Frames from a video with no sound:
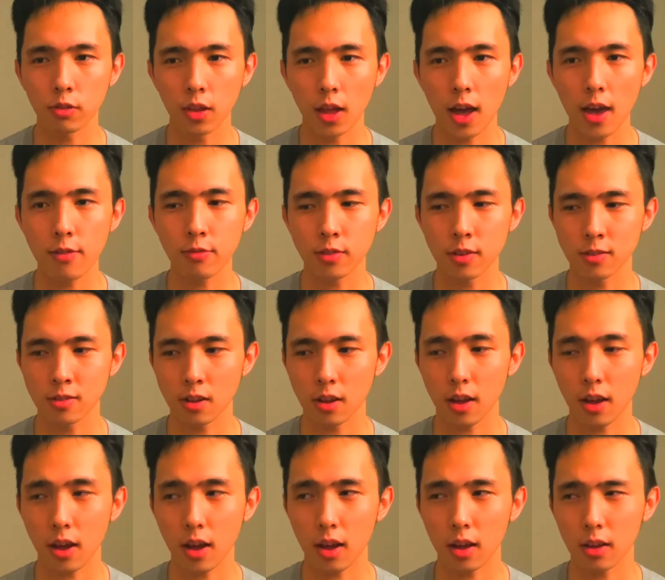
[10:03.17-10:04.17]
life,
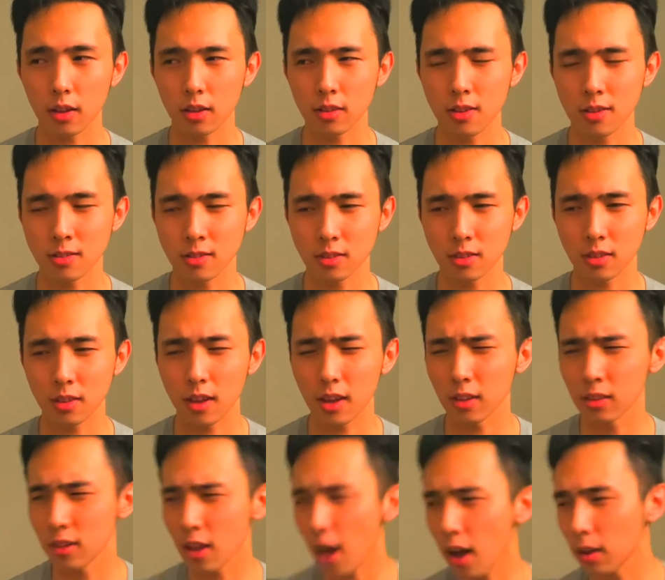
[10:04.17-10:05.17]
just like,
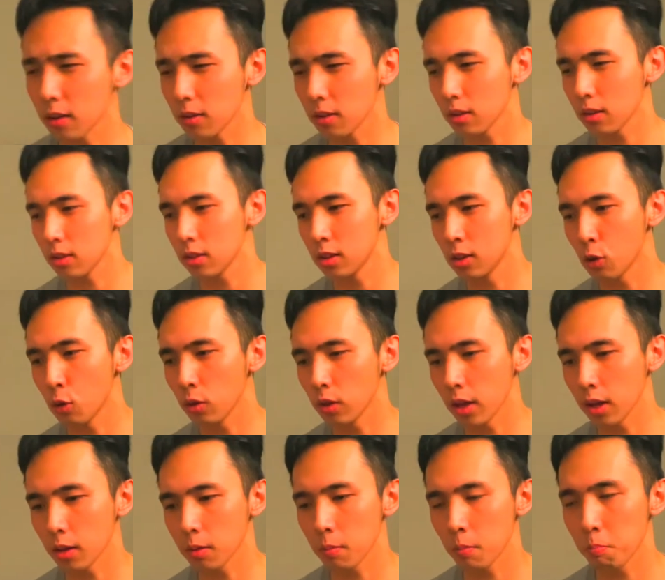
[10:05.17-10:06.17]
not, you know,
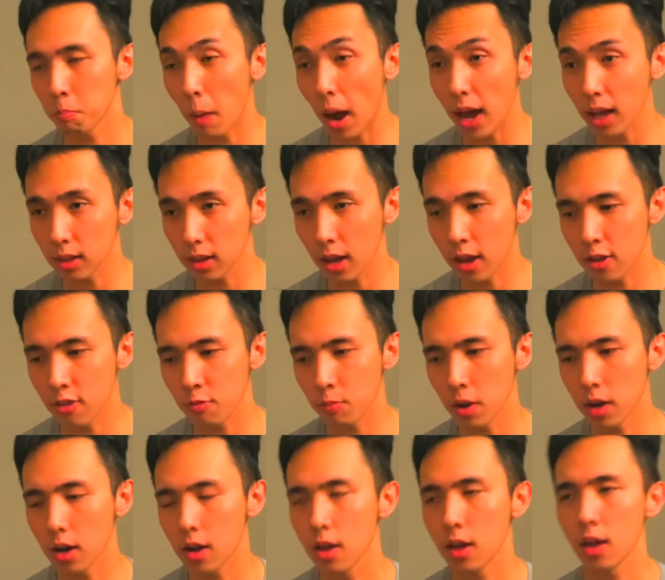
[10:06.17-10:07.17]
like my life,
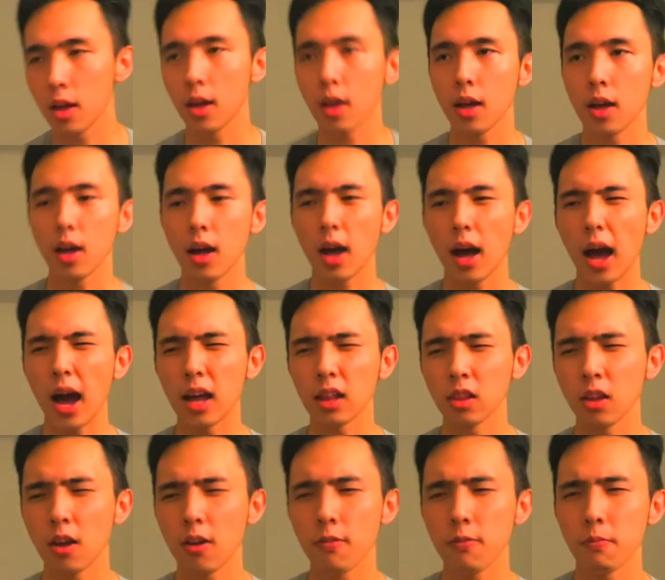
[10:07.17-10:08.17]
but I
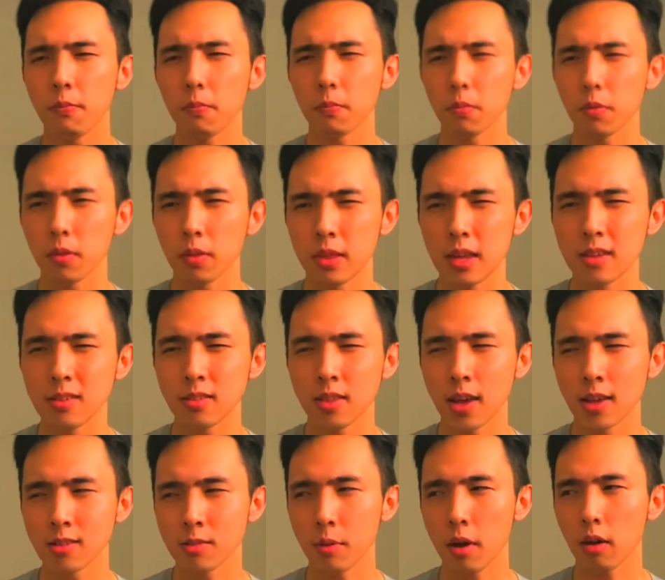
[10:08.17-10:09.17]
love these
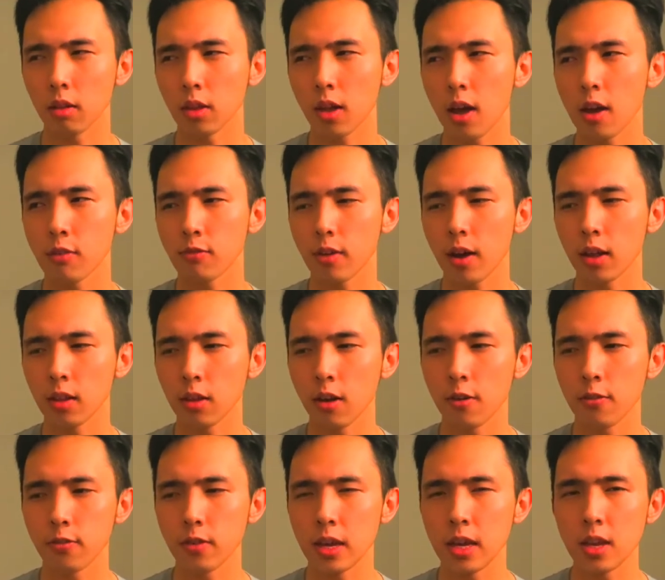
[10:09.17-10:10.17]
things about life. I
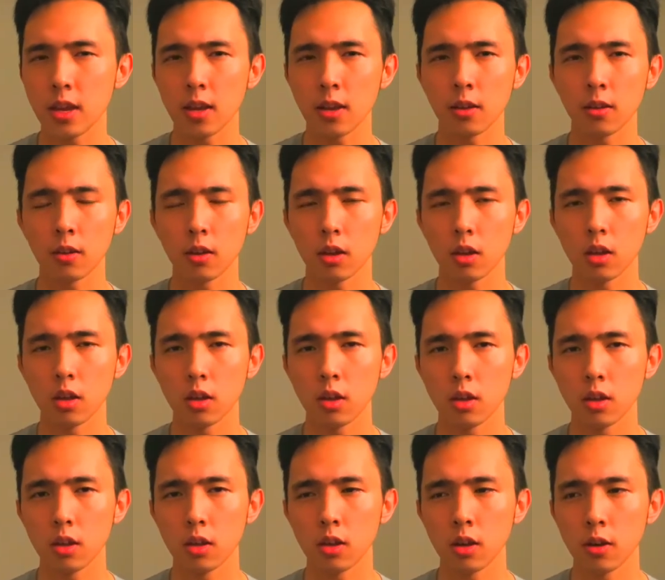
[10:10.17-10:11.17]
love eating
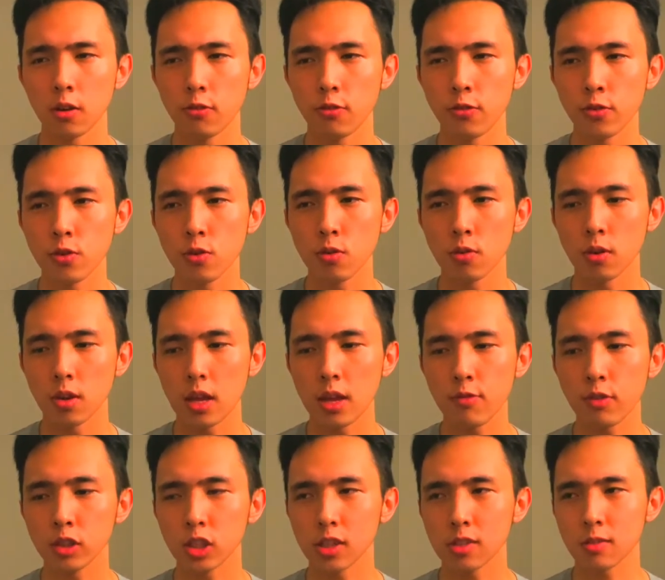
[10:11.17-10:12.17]
good food,
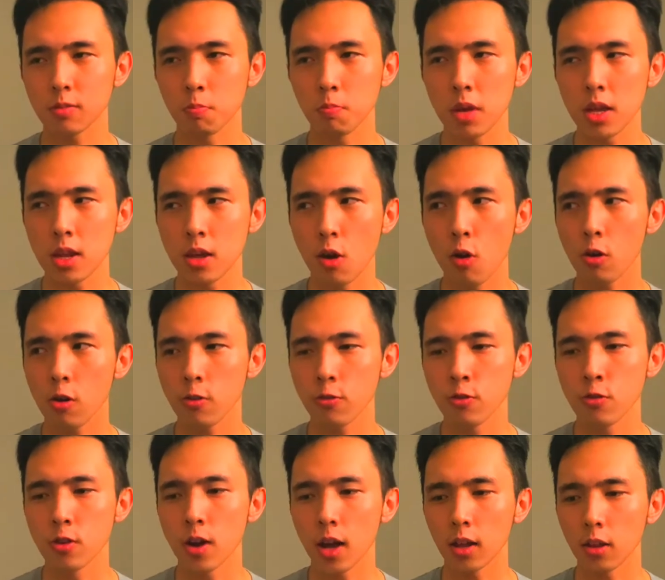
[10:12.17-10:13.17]
even just mediocre
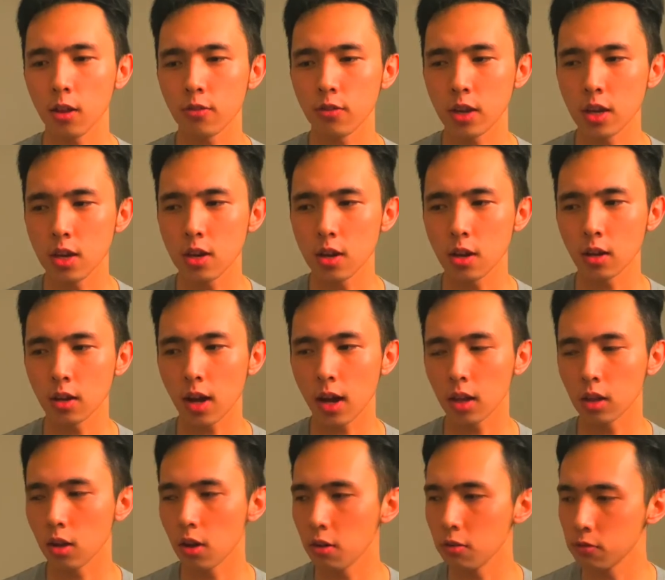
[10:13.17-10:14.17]
food. I love eating. I
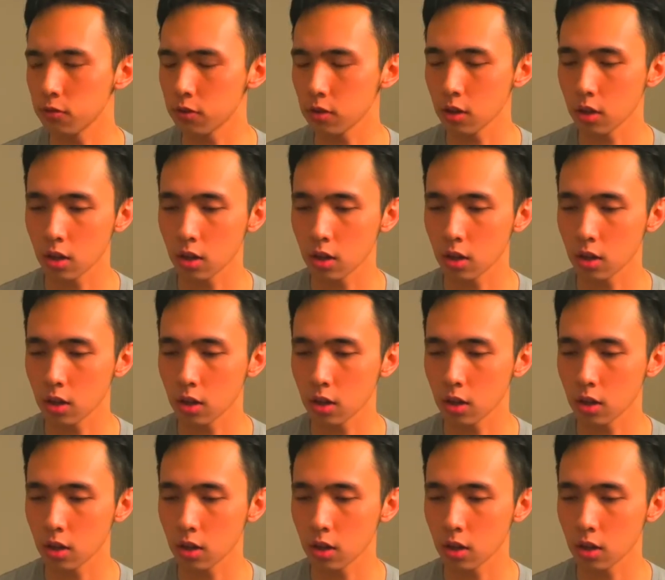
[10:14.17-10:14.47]
love